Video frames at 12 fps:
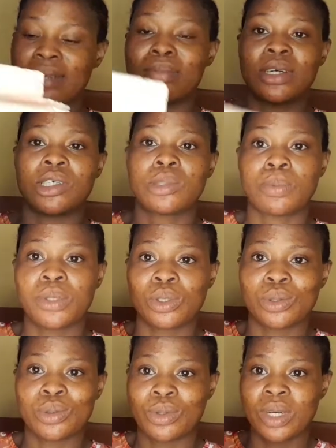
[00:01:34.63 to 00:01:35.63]
My hospital
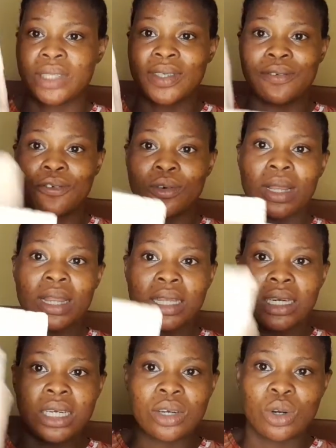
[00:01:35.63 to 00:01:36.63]
requested for
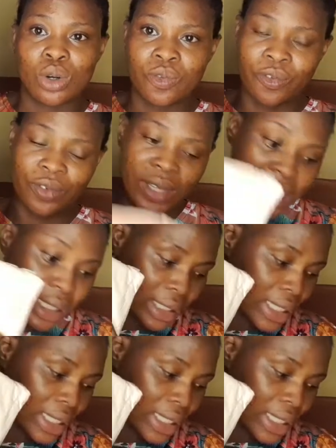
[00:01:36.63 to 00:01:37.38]
3 of it.